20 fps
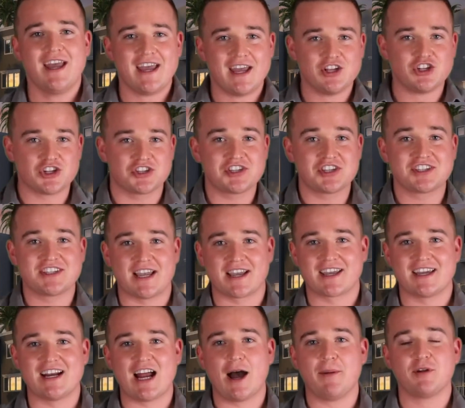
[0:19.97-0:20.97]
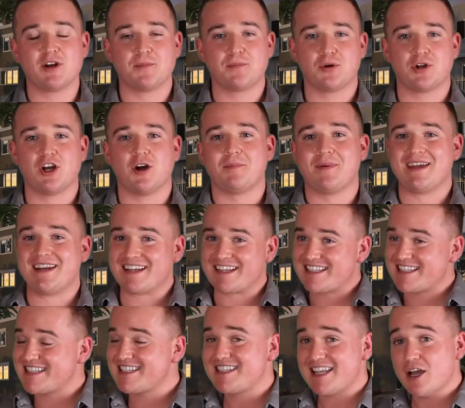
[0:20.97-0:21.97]
In just a second, I'm gonna put up an
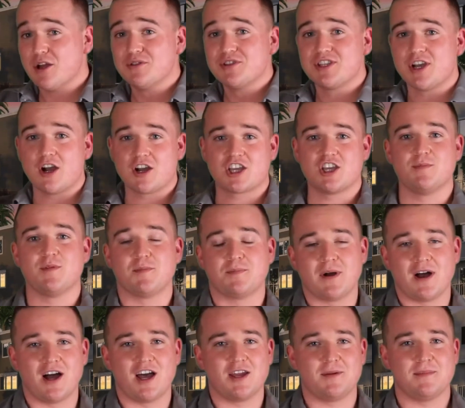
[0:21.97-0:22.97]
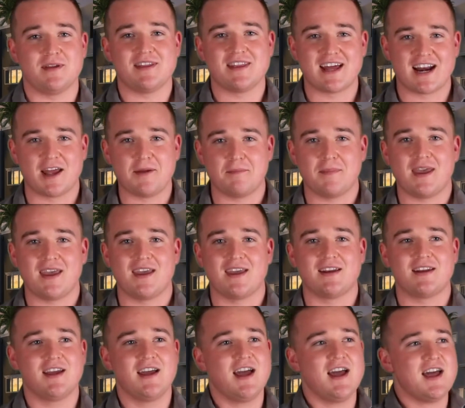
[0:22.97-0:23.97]
Excel document behind me that I
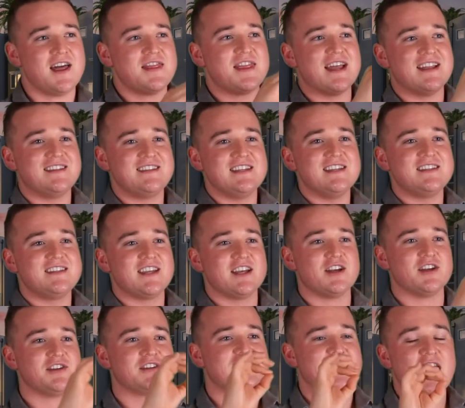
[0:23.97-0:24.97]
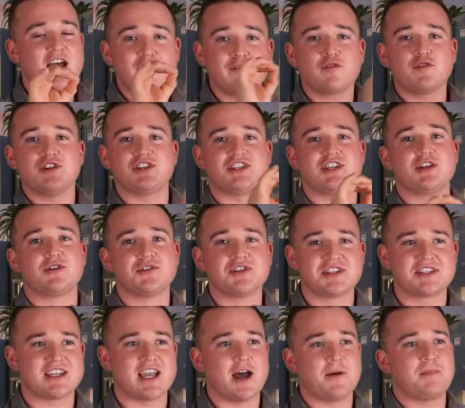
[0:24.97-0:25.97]
made that details every single
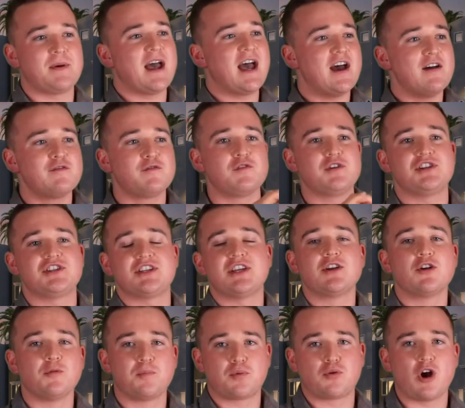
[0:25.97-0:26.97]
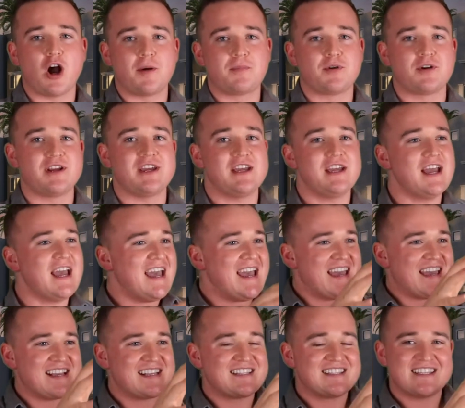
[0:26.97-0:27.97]
step, every single property,
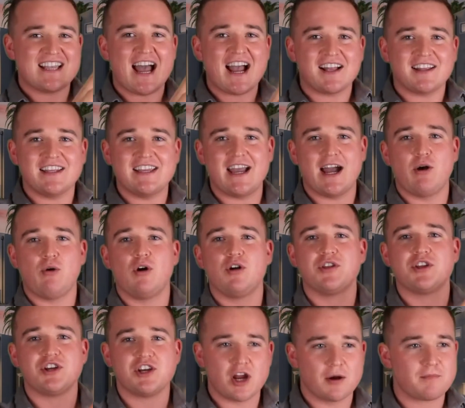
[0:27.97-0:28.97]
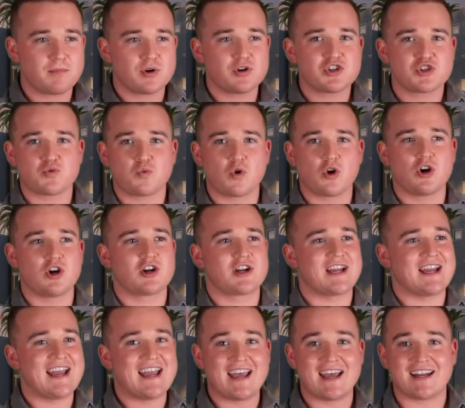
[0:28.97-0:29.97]
exactly how all the numbers work,
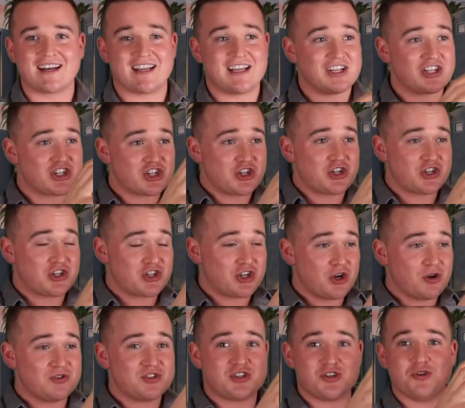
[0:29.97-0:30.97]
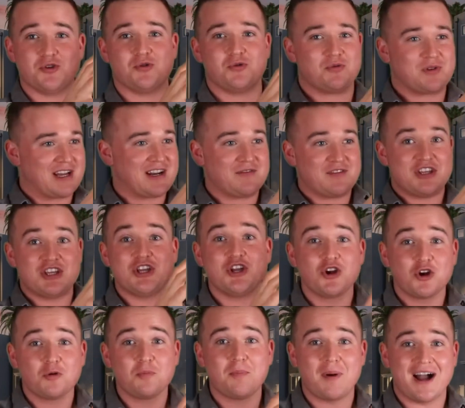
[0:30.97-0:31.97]
and it shows you kind of
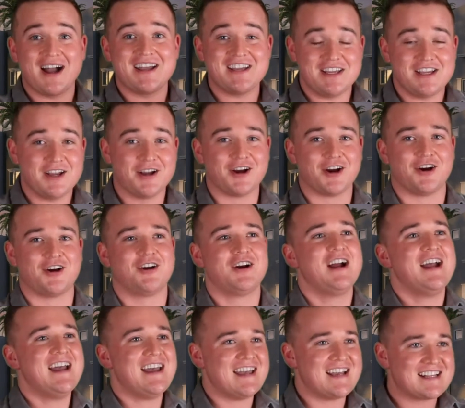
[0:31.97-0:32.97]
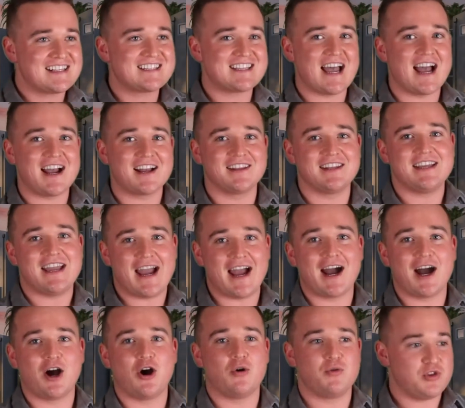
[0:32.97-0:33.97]
year by year exactly
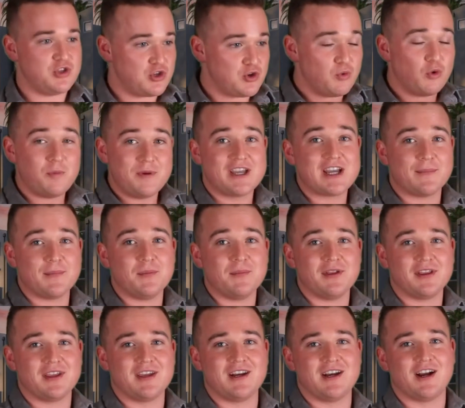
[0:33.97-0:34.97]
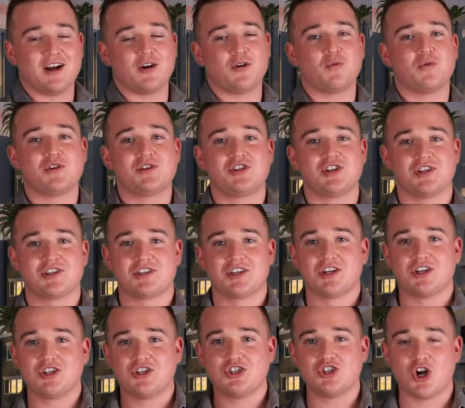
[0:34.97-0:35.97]
how you will become a millionaire with just a
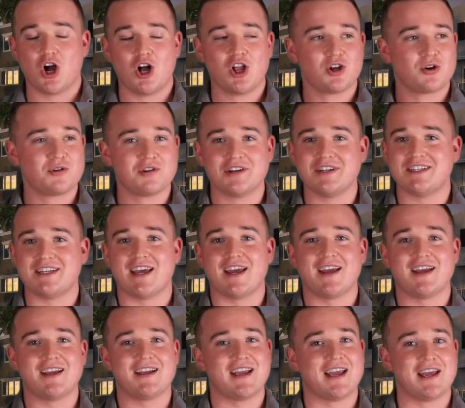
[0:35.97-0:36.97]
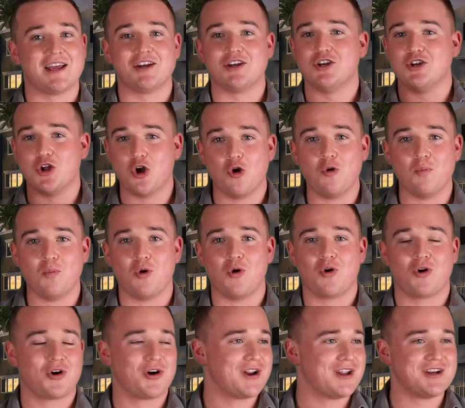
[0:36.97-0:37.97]
dollar a day and no
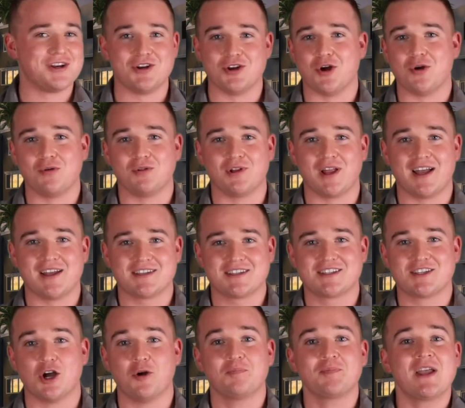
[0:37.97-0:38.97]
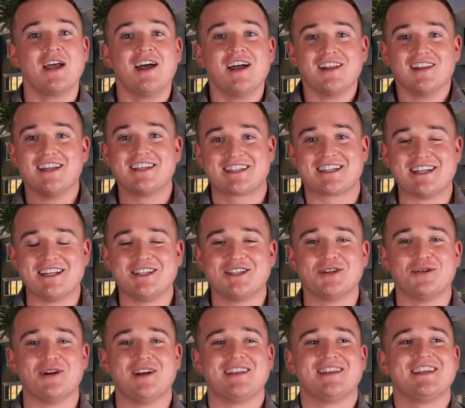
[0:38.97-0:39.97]
more and no less. So let's get
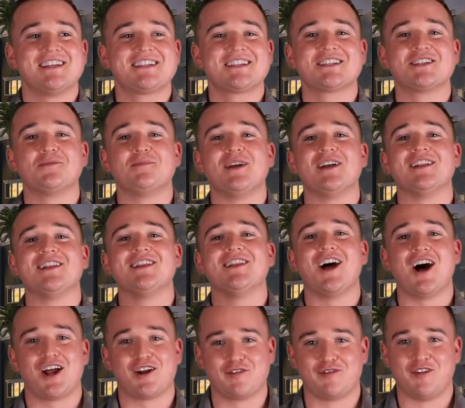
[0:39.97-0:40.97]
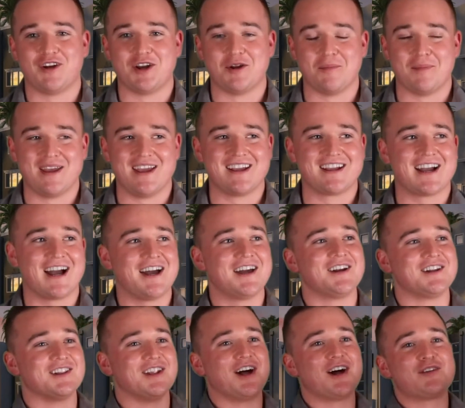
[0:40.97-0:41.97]
into it. This is gonna be a lot of fun to make. I had
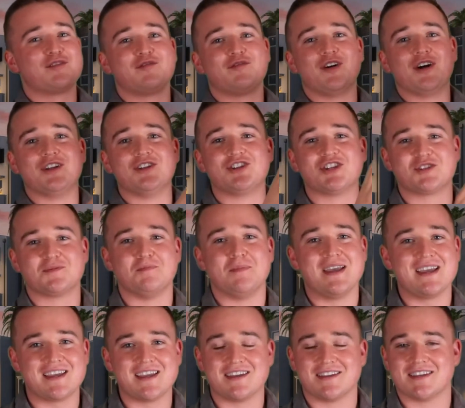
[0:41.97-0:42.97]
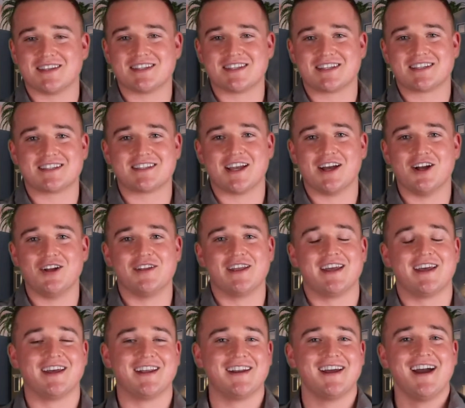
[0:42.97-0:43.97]
a lot of fun just making this Excel,
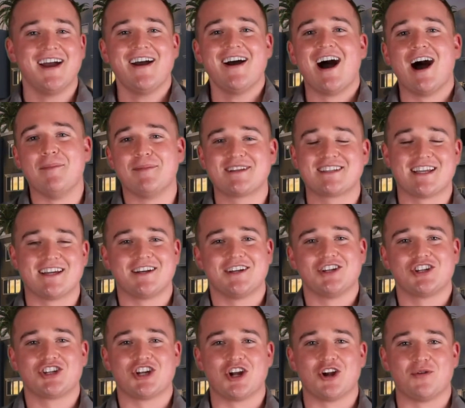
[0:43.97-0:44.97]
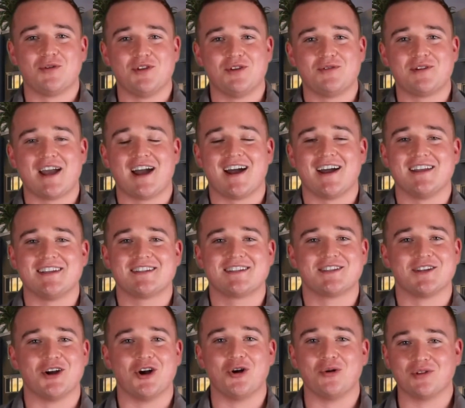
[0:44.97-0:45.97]
and I'm excited to share it with you guys.
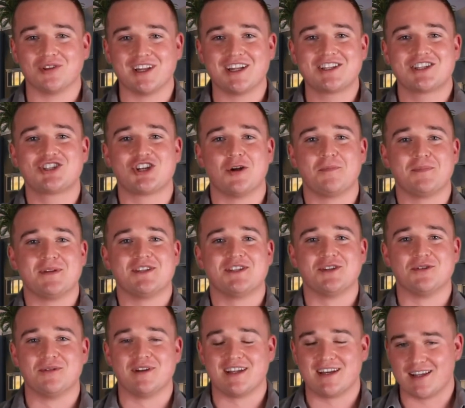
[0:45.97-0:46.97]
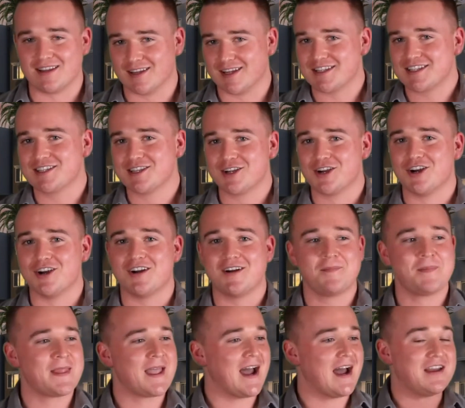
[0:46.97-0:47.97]
So let's jump into it and let's learn
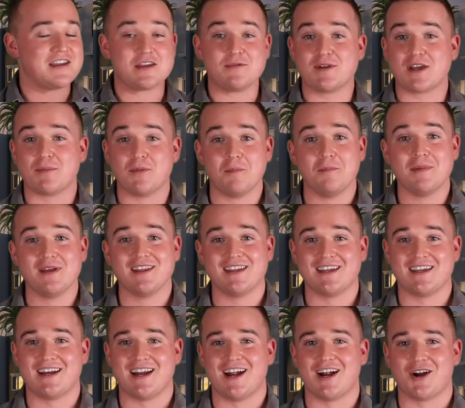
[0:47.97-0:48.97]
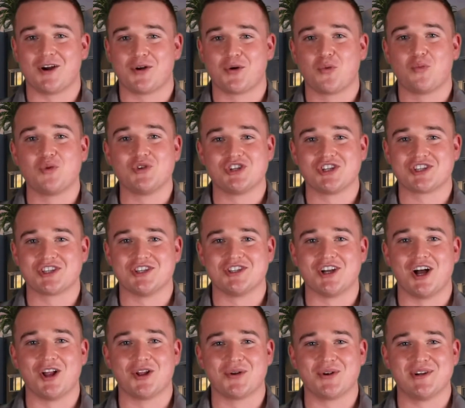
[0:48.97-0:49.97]
how you can become a millionaire with just a
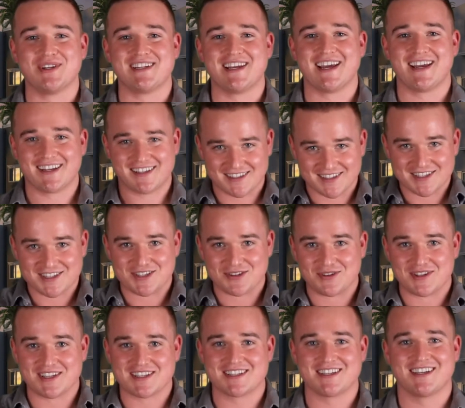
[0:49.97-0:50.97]
dollar a day. Let's do this.